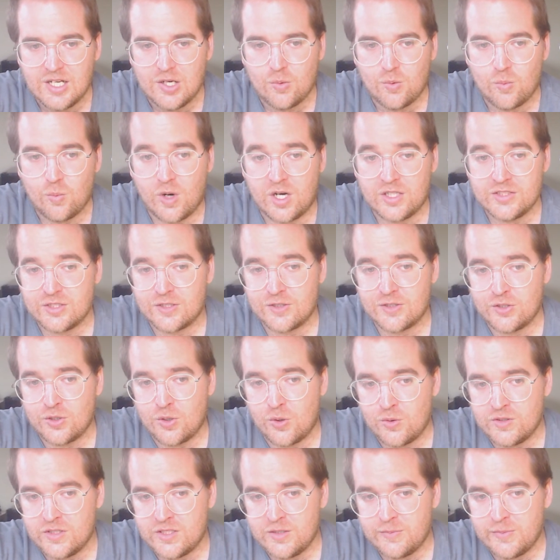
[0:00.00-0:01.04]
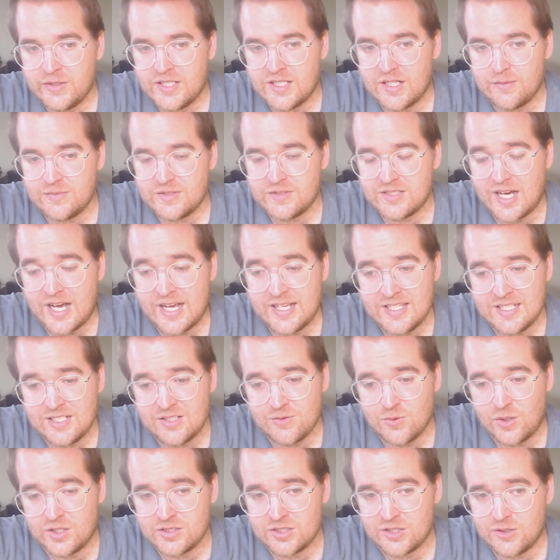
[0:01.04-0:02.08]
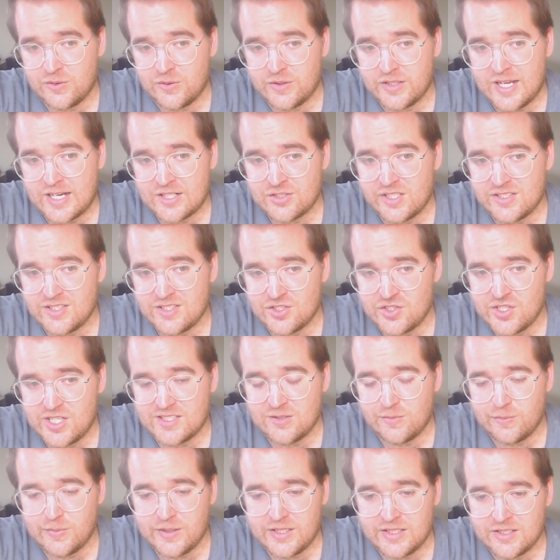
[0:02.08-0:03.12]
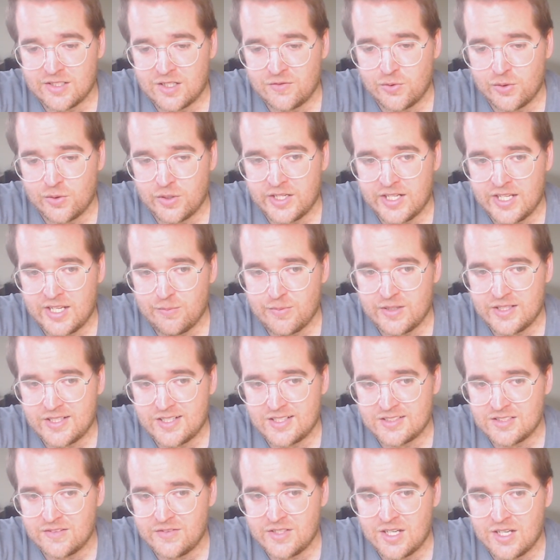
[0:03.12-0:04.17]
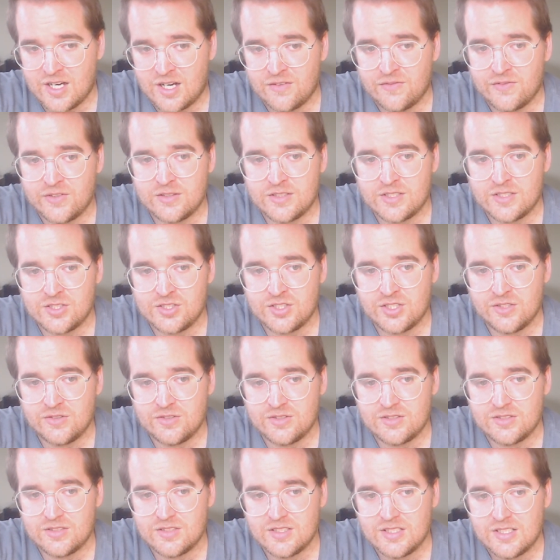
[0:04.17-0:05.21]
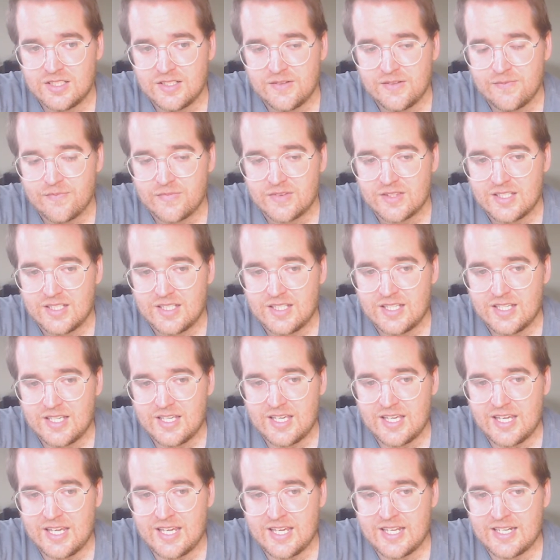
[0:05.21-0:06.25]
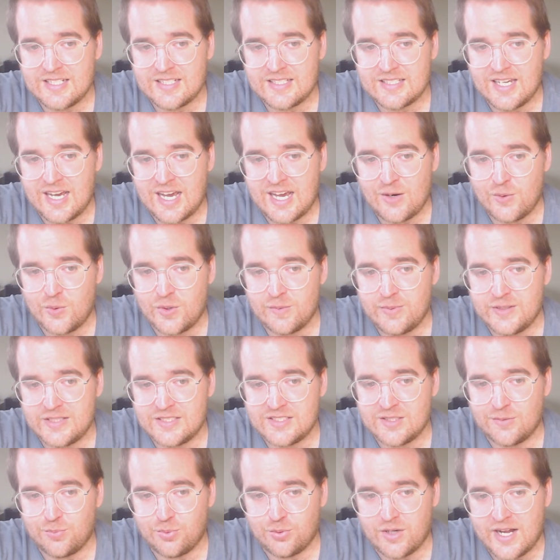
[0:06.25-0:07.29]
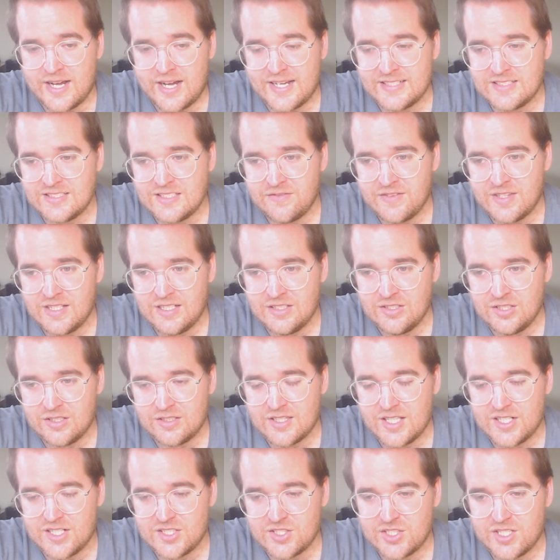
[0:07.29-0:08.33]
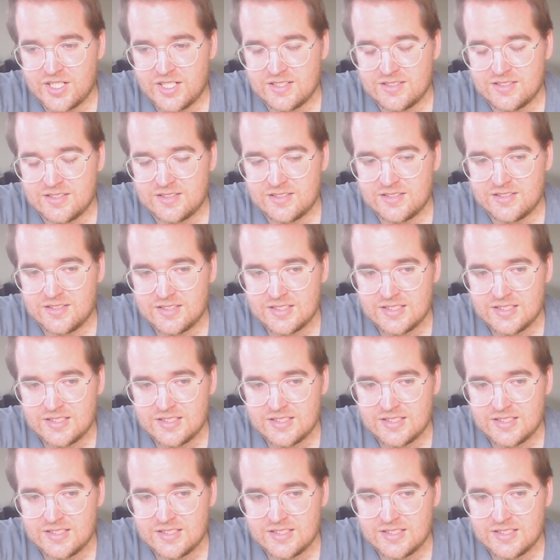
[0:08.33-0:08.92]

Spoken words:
Walter Nolan I think Walter Nolan actually has a chance of being there at 48 because of the off-field issues. And I wouldn't be surprised if they took that chance.